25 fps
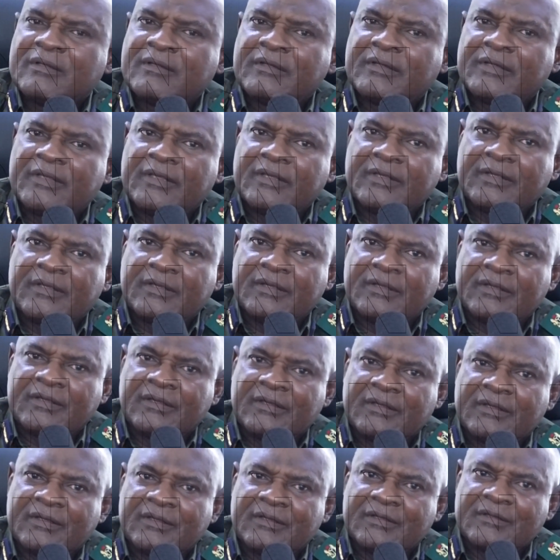The
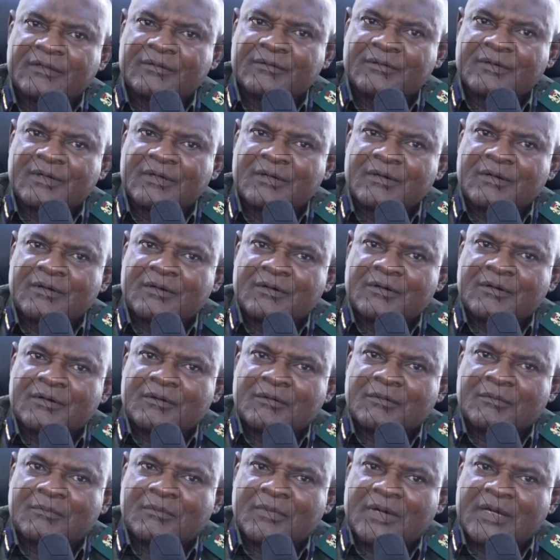
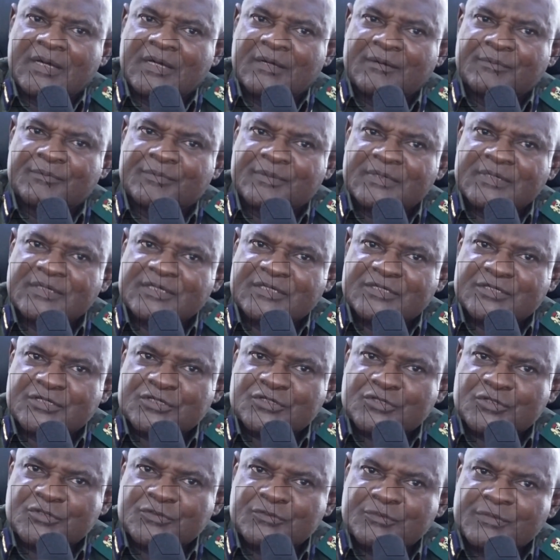my
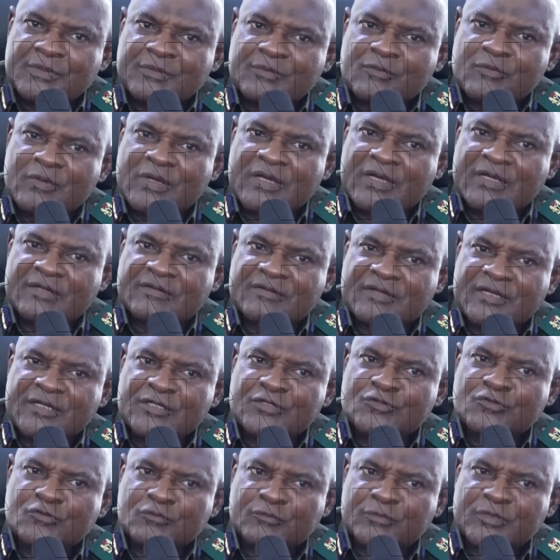predecessors maybe were
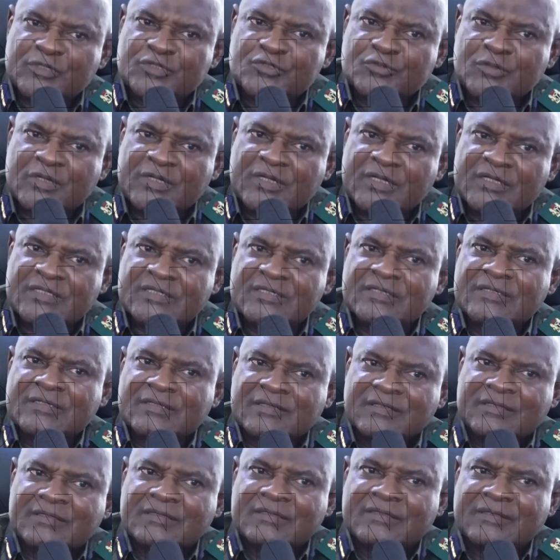trying to make sure that
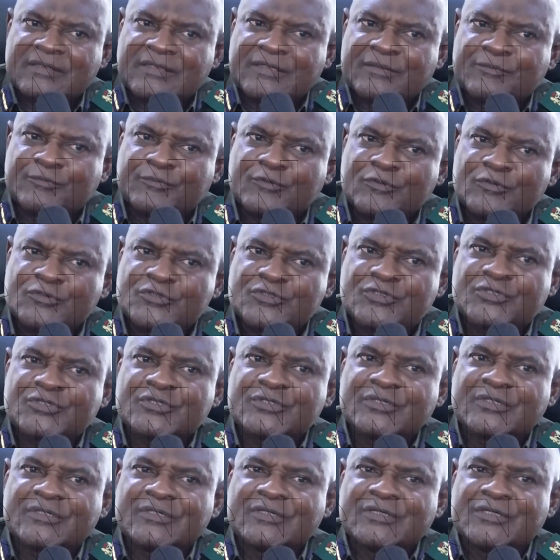they put
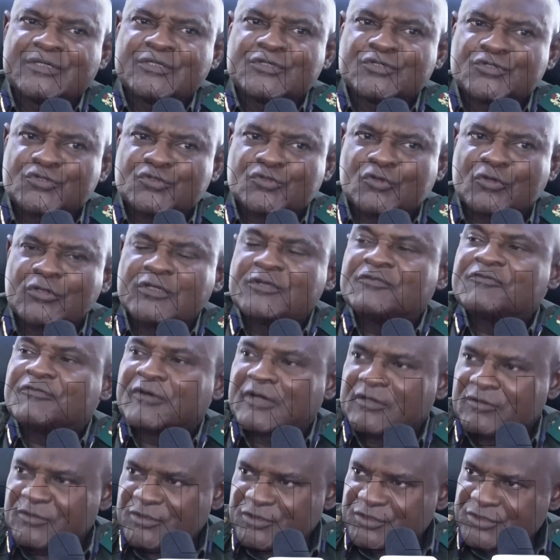solid
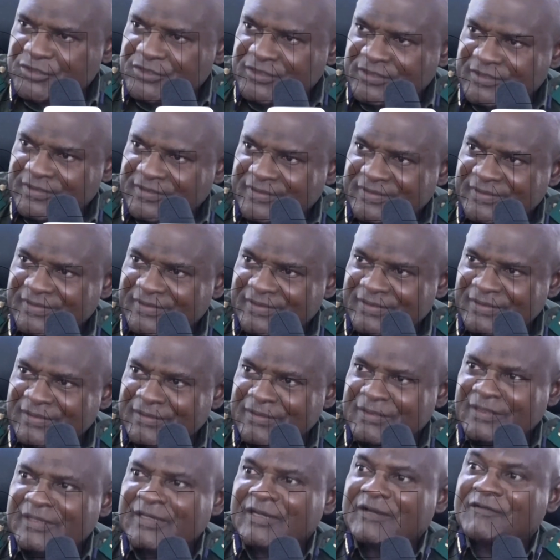foundation
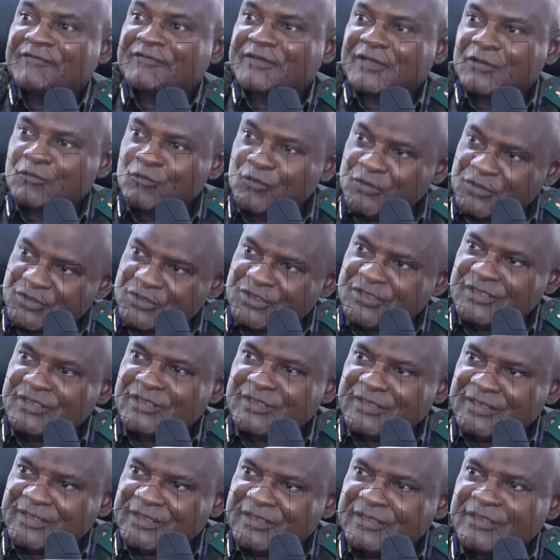after which
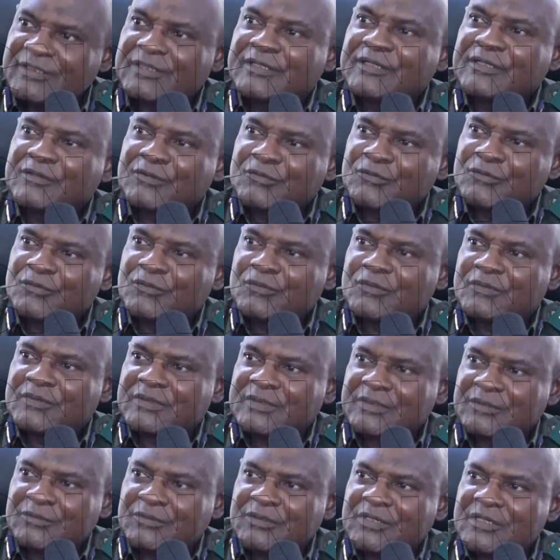
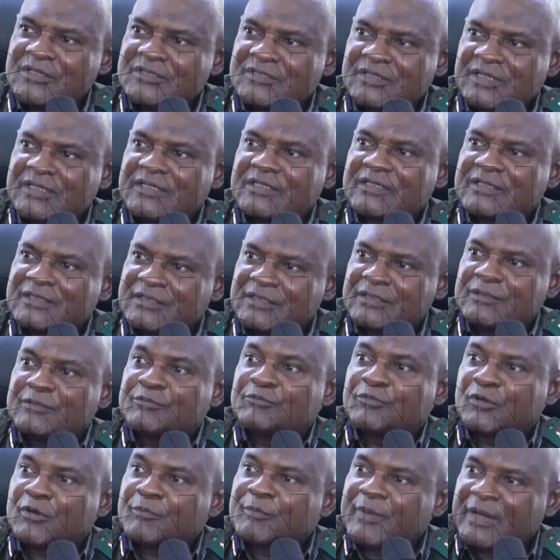they will now start the
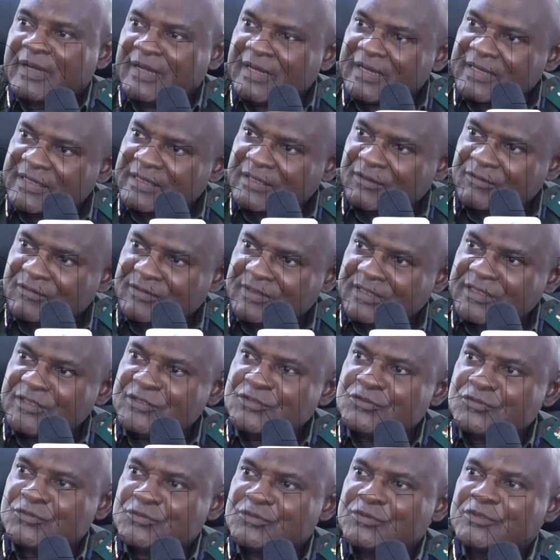propaganda of trying
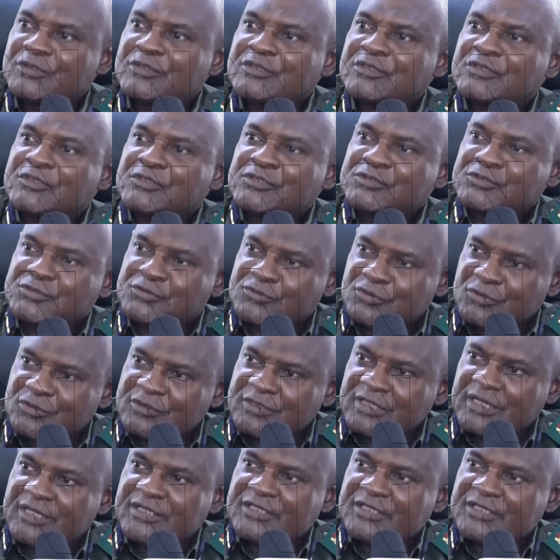to draw the